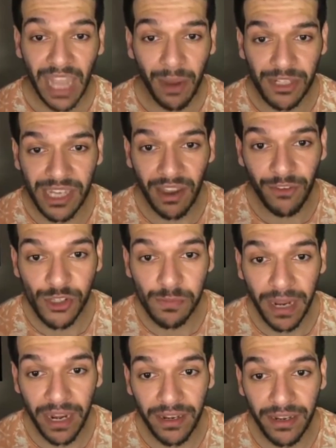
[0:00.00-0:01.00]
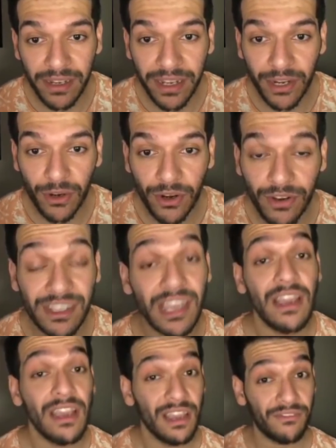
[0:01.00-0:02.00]
how much have you spent till date
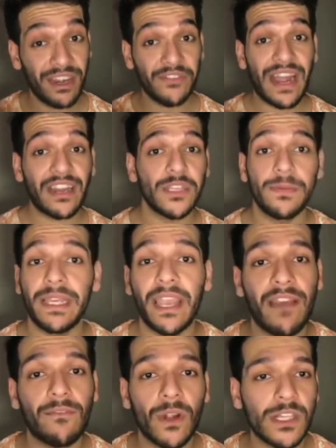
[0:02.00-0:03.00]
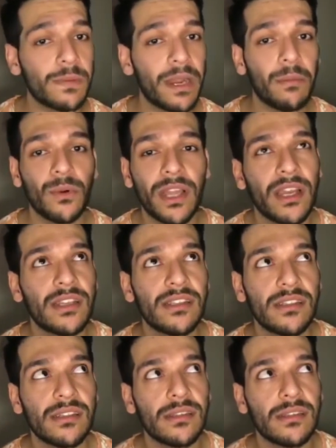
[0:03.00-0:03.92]
on? Very frankly speaking, I've not spent more than